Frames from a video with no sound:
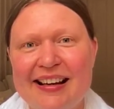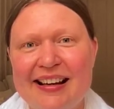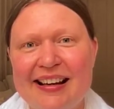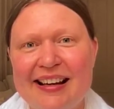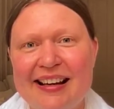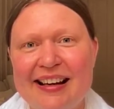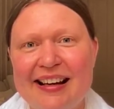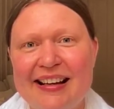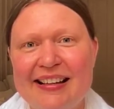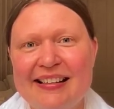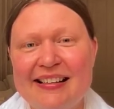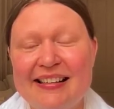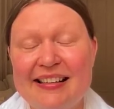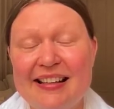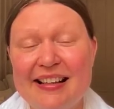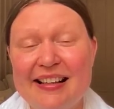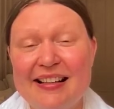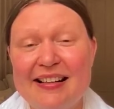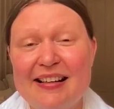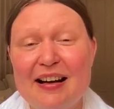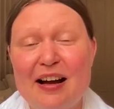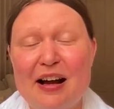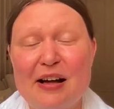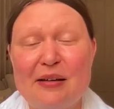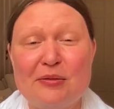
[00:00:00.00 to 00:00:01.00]
And then
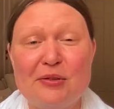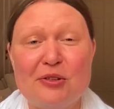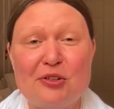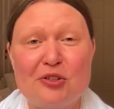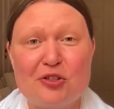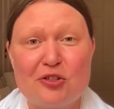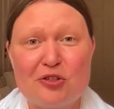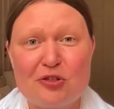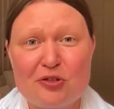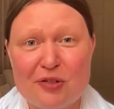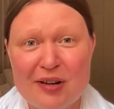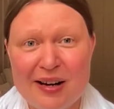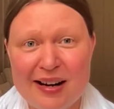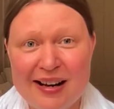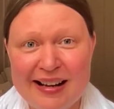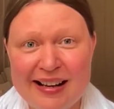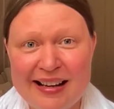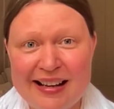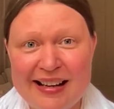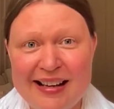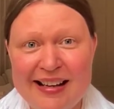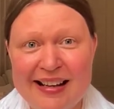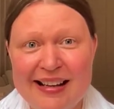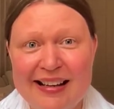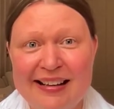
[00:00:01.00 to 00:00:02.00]
I was
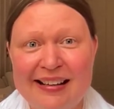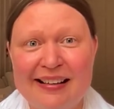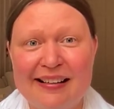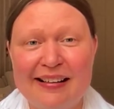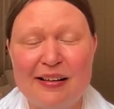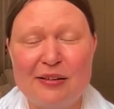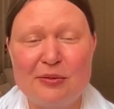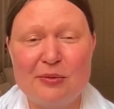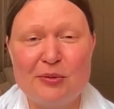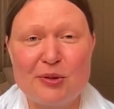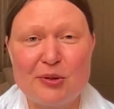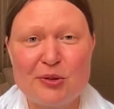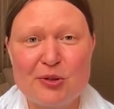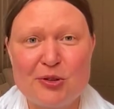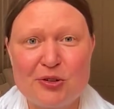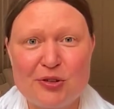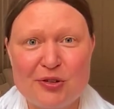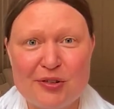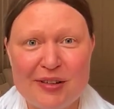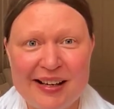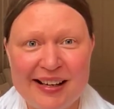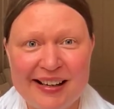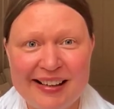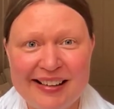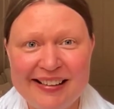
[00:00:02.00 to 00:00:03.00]
trying, I was
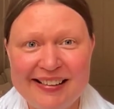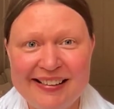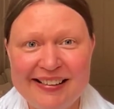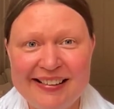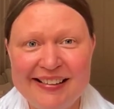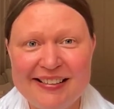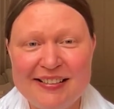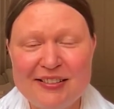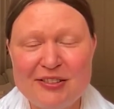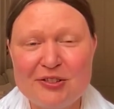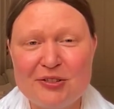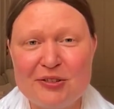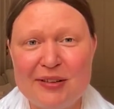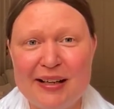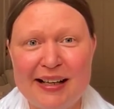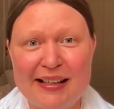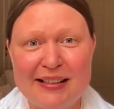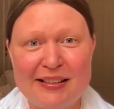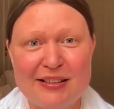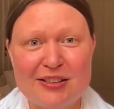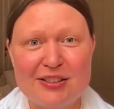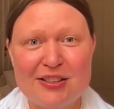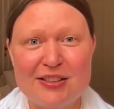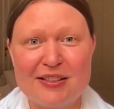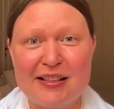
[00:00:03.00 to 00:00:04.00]
trying to
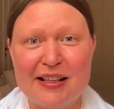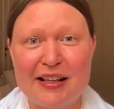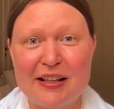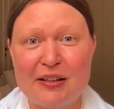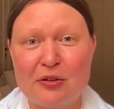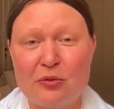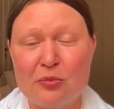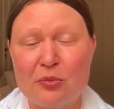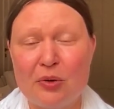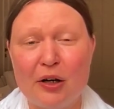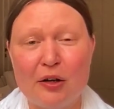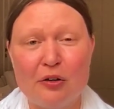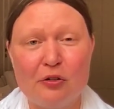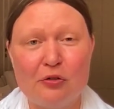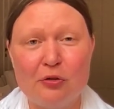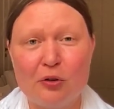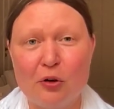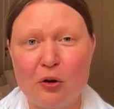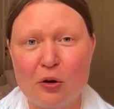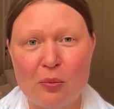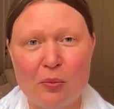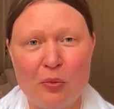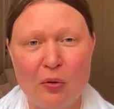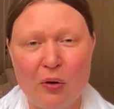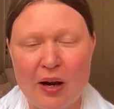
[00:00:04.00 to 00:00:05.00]
understand one
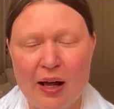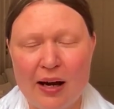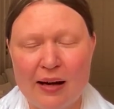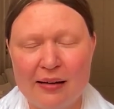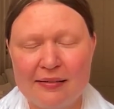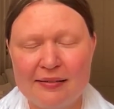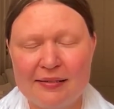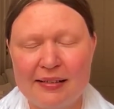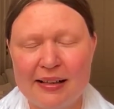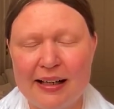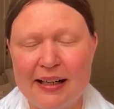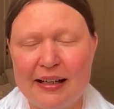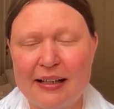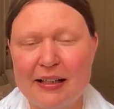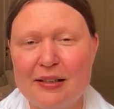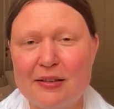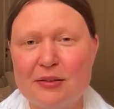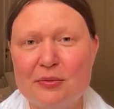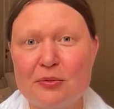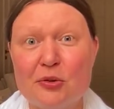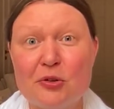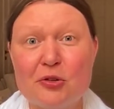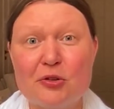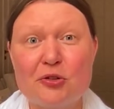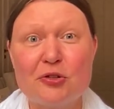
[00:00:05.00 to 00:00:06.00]
formula and it
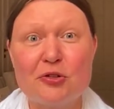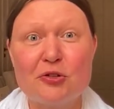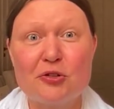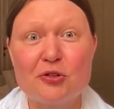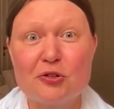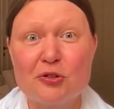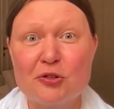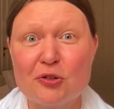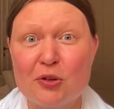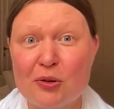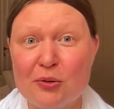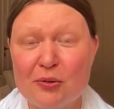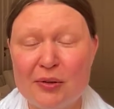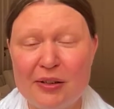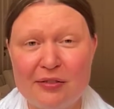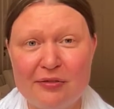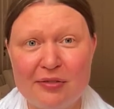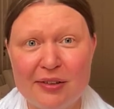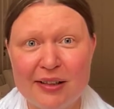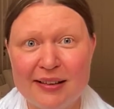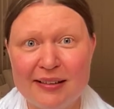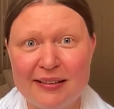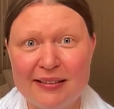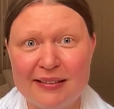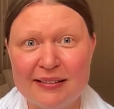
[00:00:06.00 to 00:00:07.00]
was so
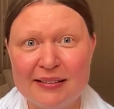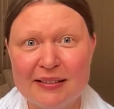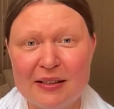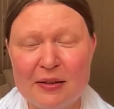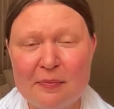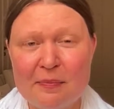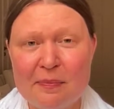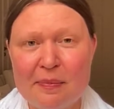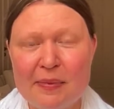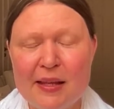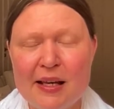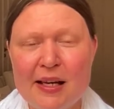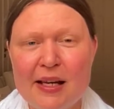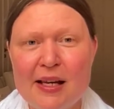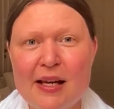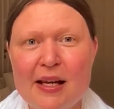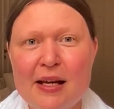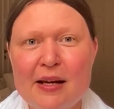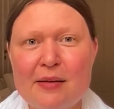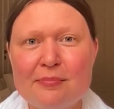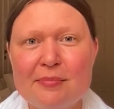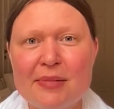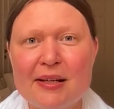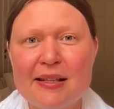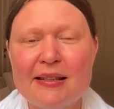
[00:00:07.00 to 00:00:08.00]
difficult.
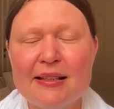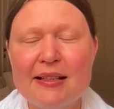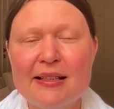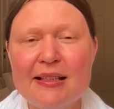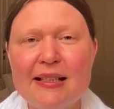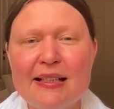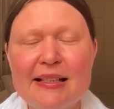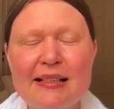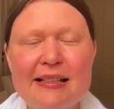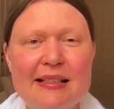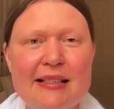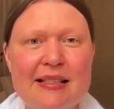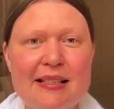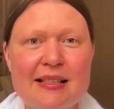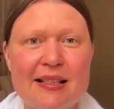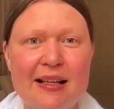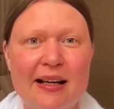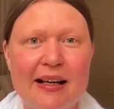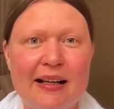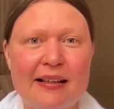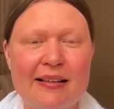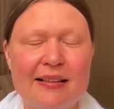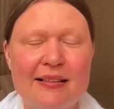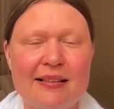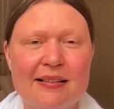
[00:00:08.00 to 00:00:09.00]
But then I
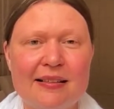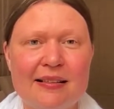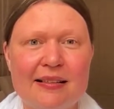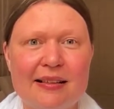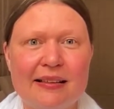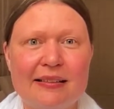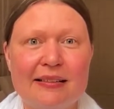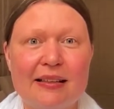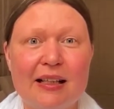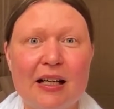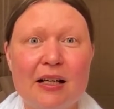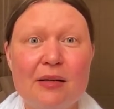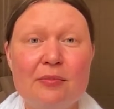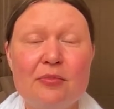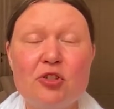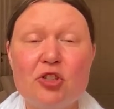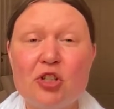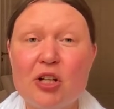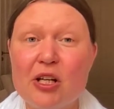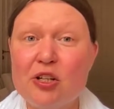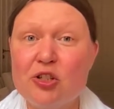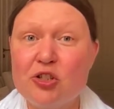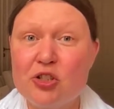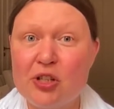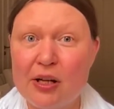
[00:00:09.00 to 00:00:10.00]
decide that I'm
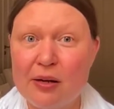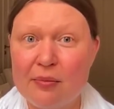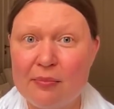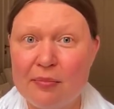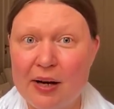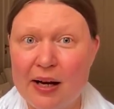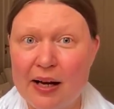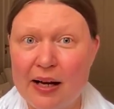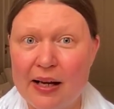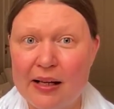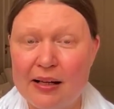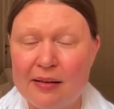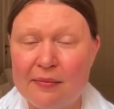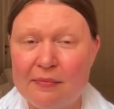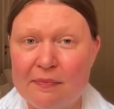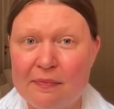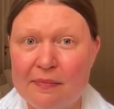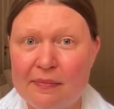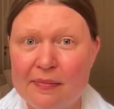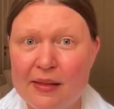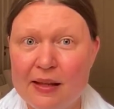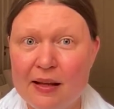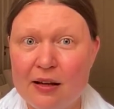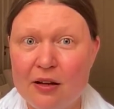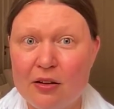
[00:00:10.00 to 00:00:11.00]
changing my
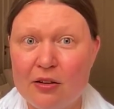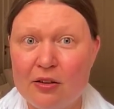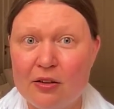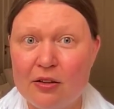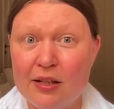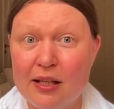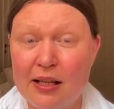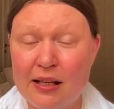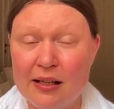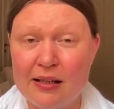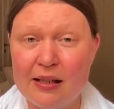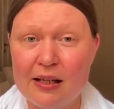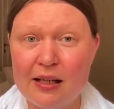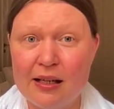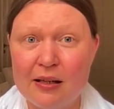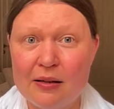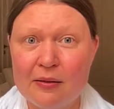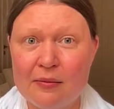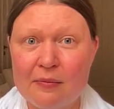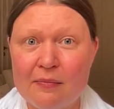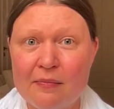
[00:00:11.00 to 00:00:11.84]
thinking.